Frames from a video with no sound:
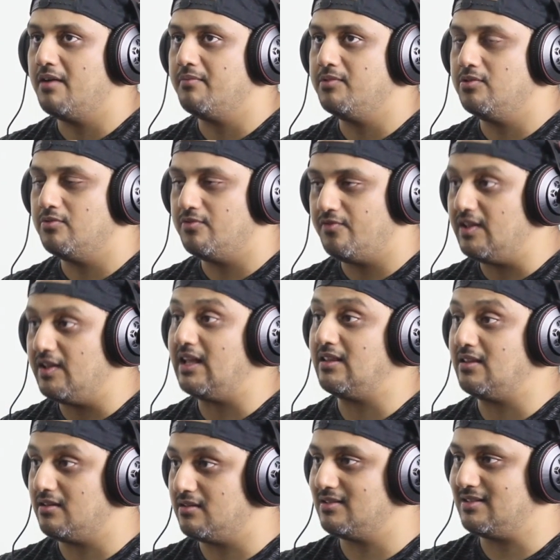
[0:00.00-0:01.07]
You feel like the
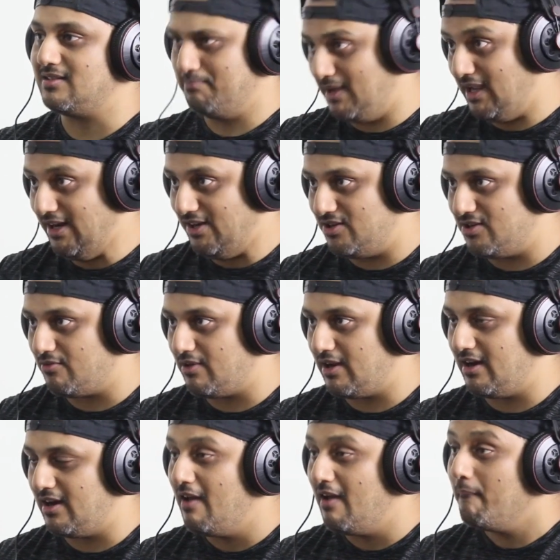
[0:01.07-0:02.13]
girl's a bitch, right?
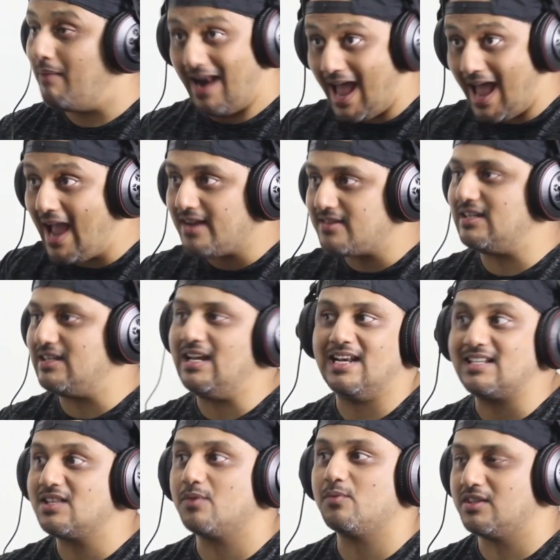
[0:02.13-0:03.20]
But actually,
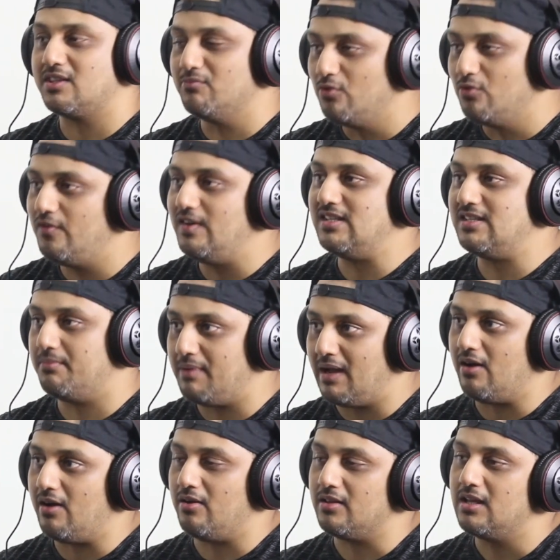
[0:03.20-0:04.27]
that's not what the movie is
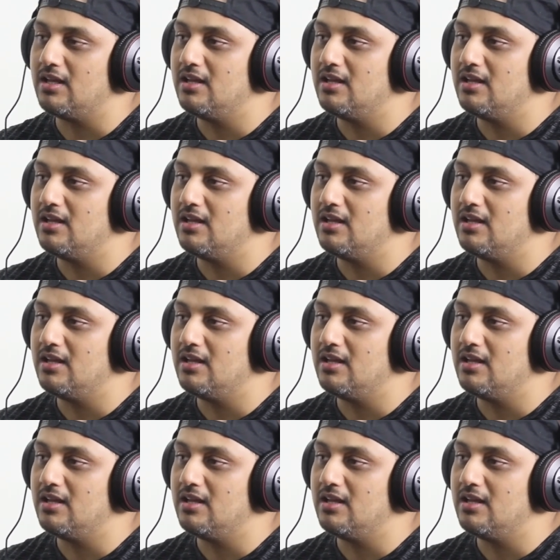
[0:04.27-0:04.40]
about.